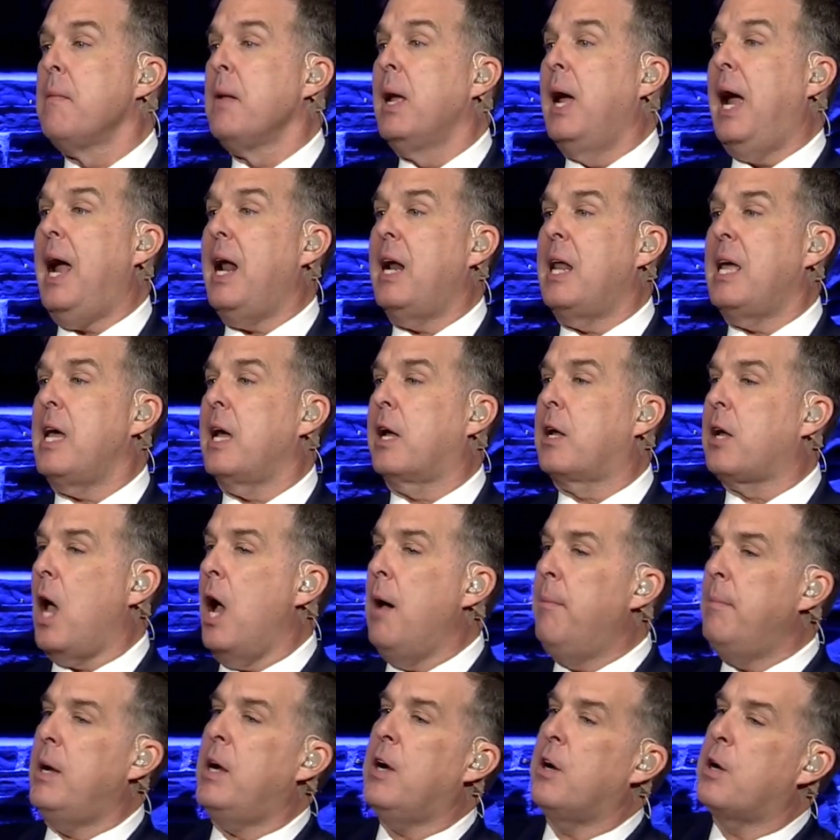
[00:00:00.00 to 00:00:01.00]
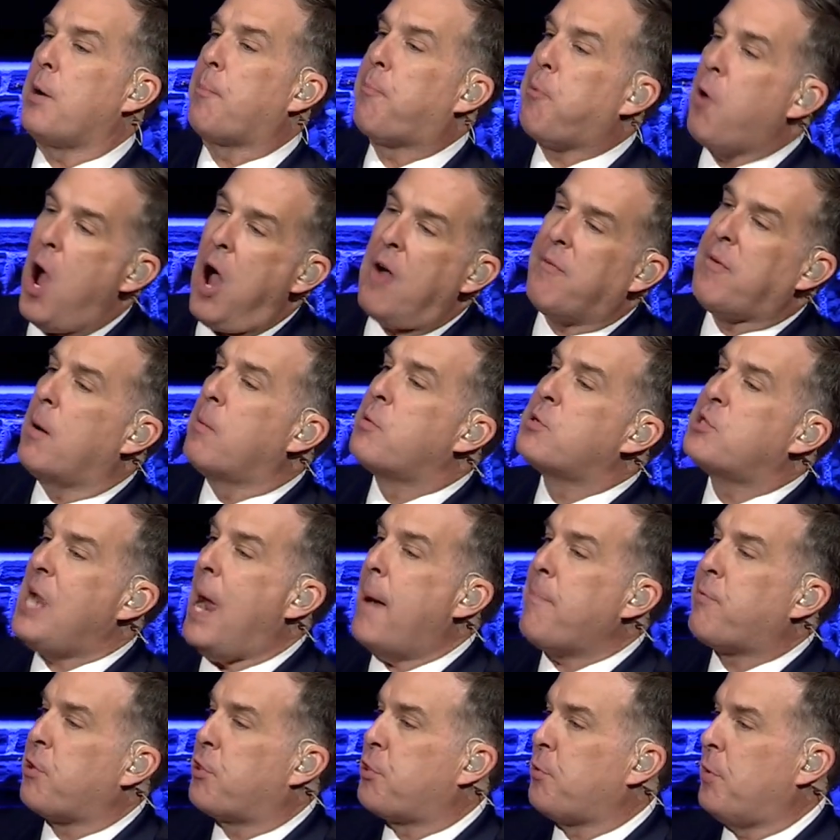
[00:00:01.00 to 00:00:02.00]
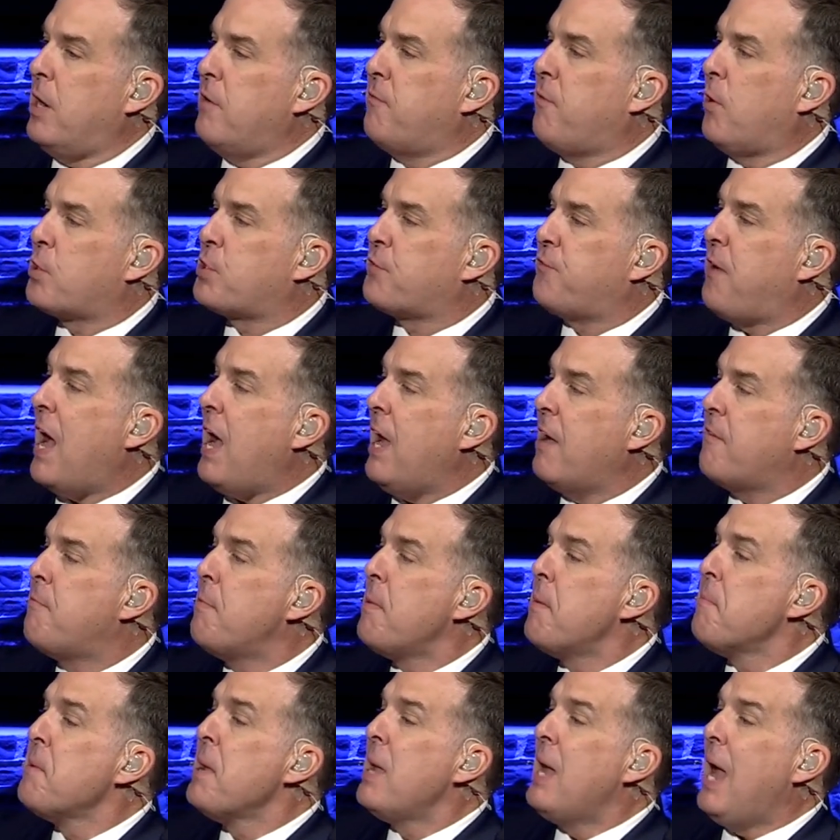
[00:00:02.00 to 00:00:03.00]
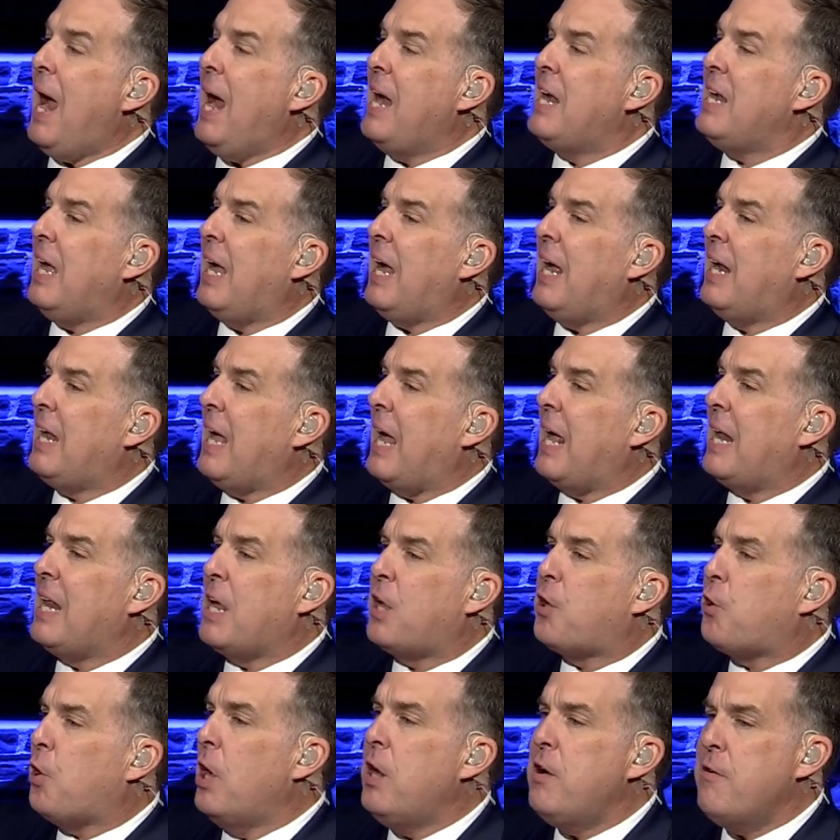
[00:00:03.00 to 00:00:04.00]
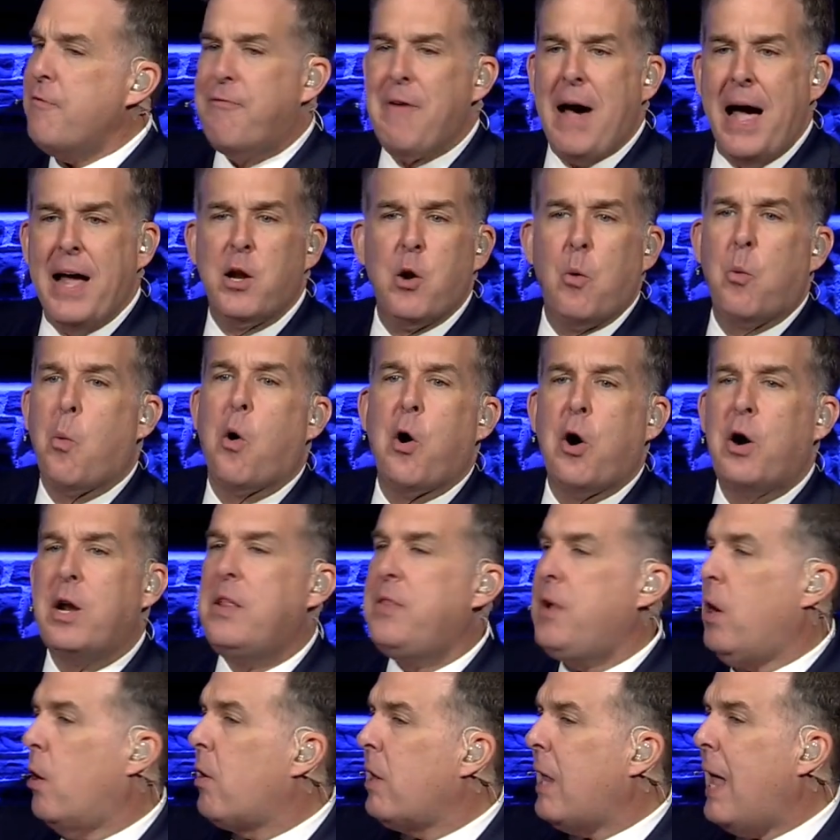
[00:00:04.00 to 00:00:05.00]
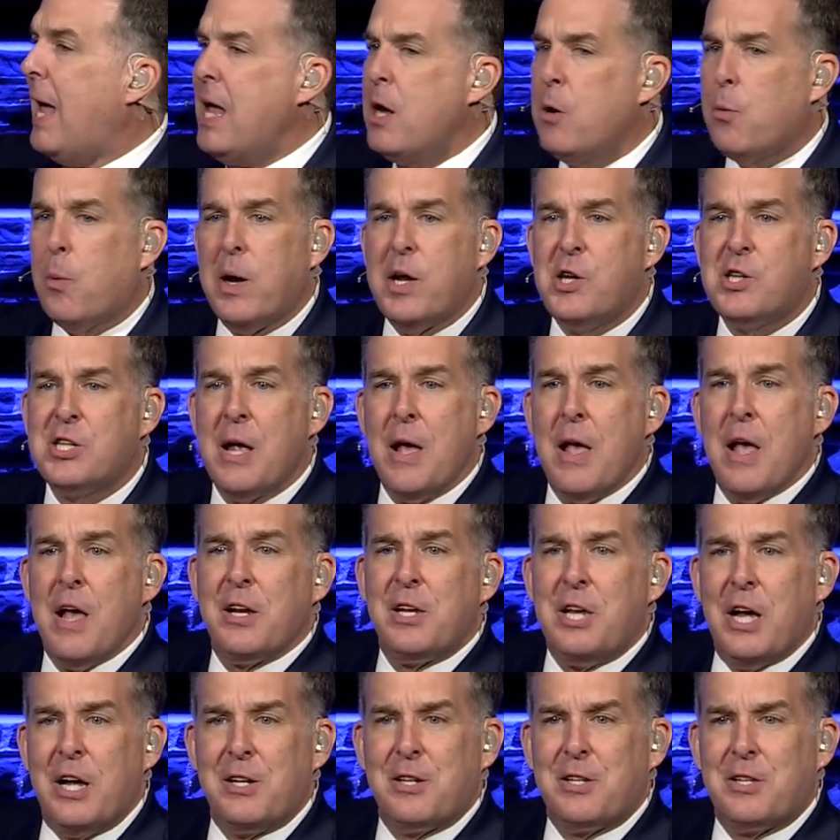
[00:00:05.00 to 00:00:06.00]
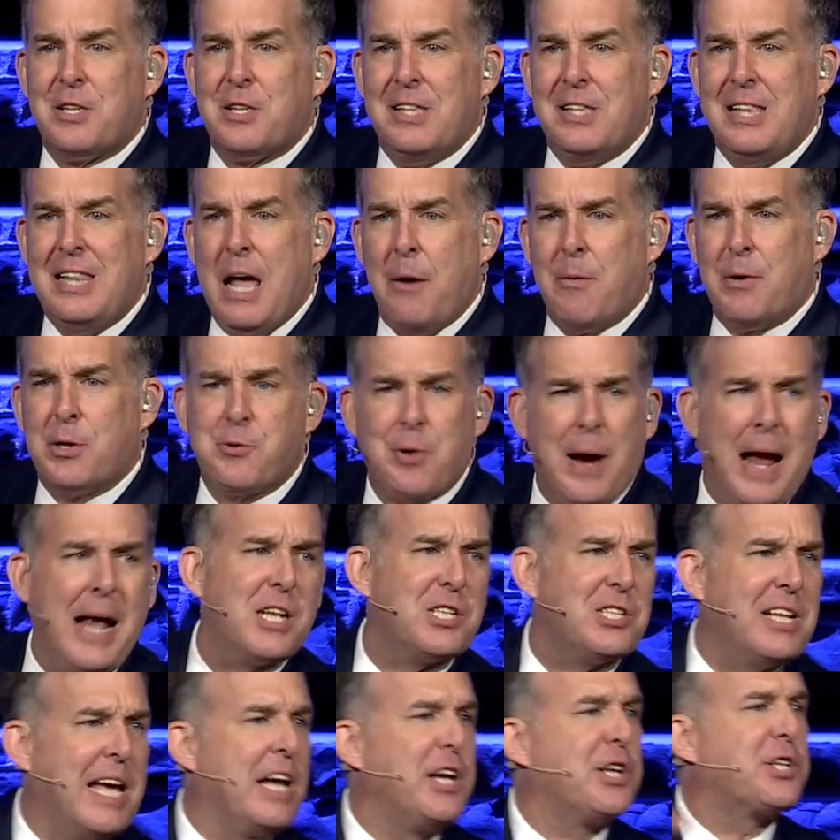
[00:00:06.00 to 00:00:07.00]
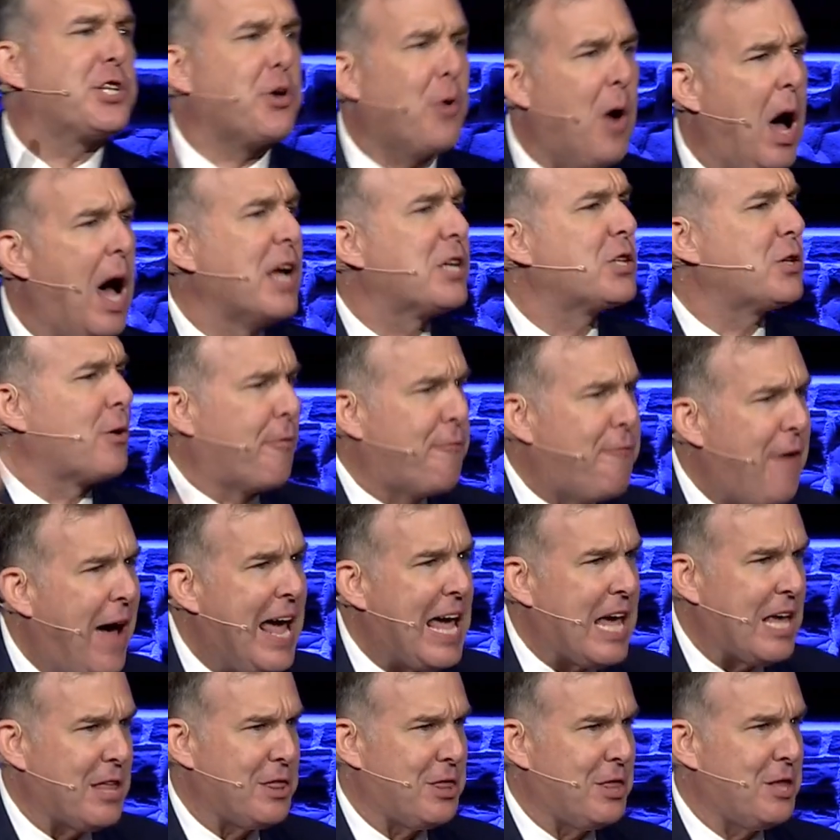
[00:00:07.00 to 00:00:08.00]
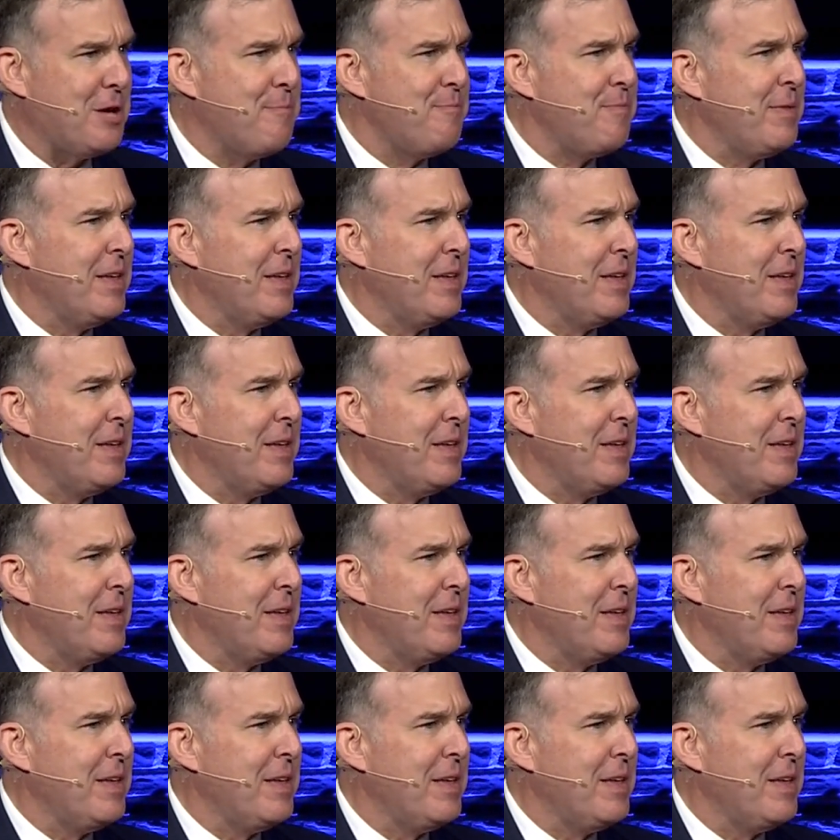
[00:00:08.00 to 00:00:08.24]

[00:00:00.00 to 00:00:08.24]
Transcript: And he had come here to Proverbs chapter 3, verse 5. And he couldn't find a word in their language that would translate trust or faith.